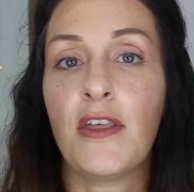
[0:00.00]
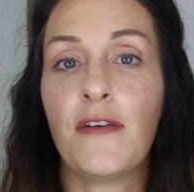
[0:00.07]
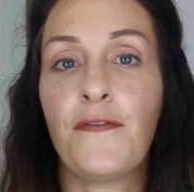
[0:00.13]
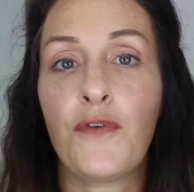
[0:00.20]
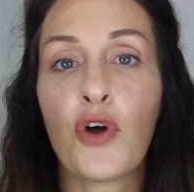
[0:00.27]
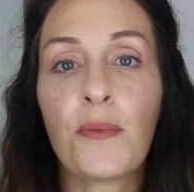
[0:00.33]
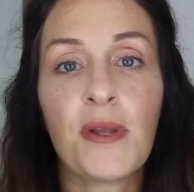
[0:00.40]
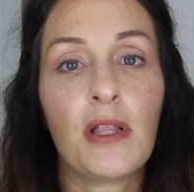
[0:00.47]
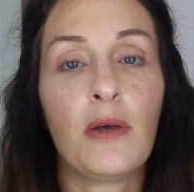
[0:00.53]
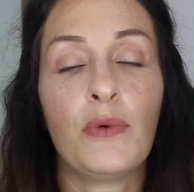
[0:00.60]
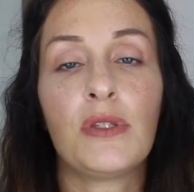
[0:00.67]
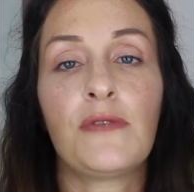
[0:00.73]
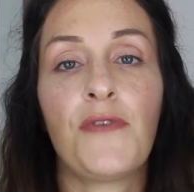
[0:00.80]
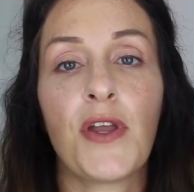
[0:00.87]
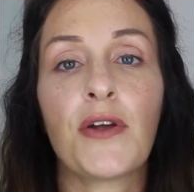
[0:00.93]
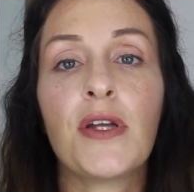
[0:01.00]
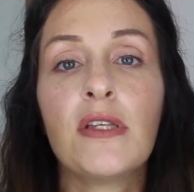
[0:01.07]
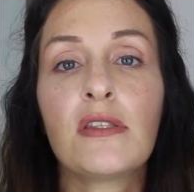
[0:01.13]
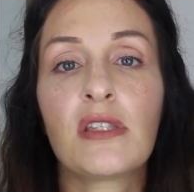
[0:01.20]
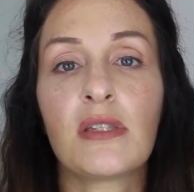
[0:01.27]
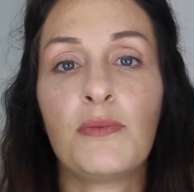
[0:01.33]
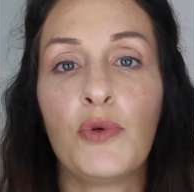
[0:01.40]
The formula was very
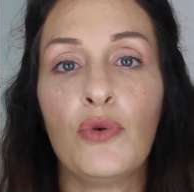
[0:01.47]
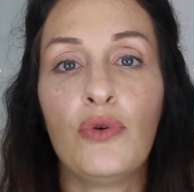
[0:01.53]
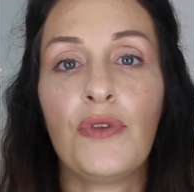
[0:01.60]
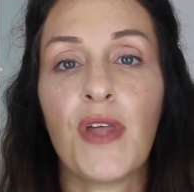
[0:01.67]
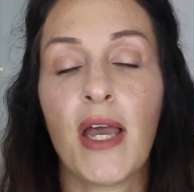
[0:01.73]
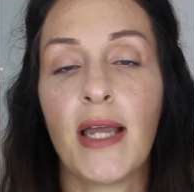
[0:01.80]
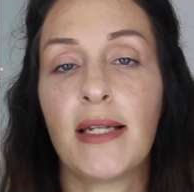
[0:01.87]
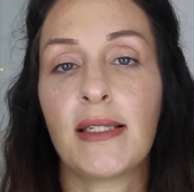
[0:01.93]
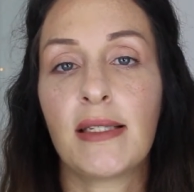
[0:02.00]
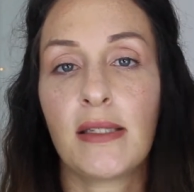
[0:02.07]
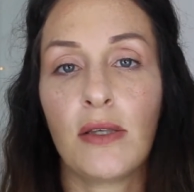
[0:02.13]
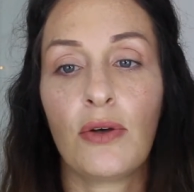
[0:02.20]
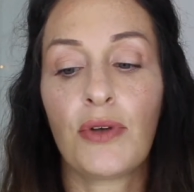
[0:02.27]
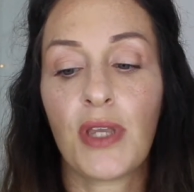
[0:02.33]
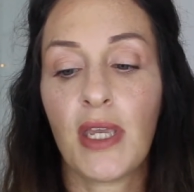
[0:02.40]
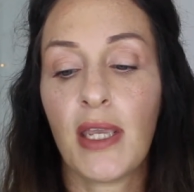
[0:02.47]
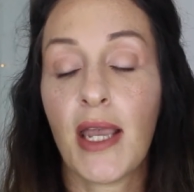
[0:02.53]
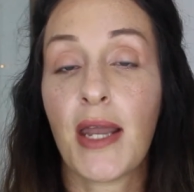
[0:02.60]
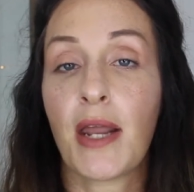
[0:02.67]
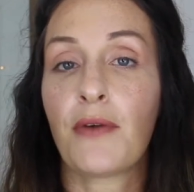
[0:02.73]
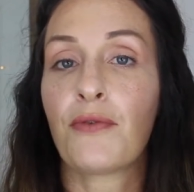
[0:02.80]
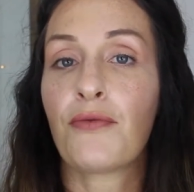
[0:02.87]
smooth and silky,
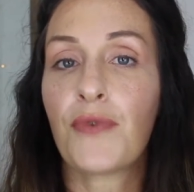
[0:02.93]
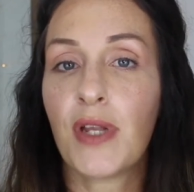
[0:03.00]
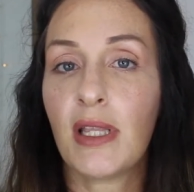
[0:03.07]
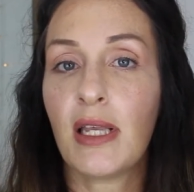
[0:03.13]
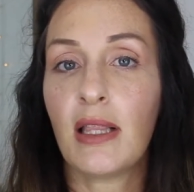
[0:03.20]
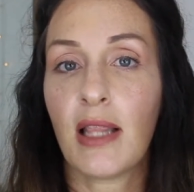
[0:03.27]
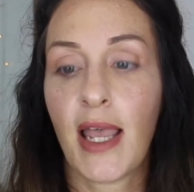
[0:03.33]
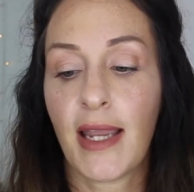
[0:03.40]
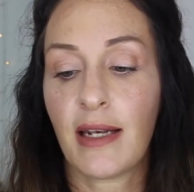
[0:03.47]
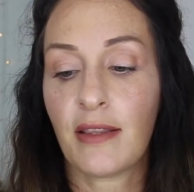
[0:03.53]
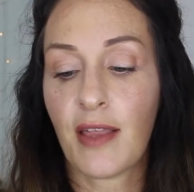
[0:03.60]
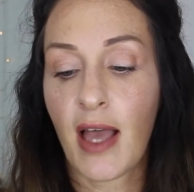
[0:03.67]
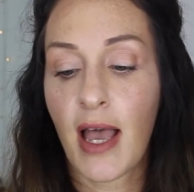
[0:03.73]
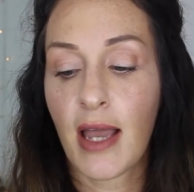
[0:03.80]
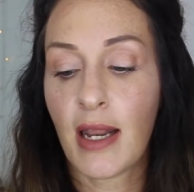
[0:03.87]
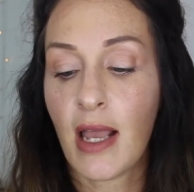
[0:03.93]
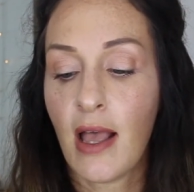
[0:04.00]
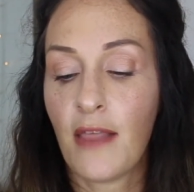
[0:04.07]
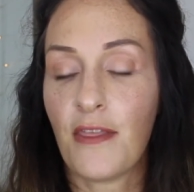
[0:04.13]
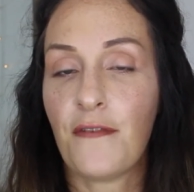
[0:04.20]
and I really liked that.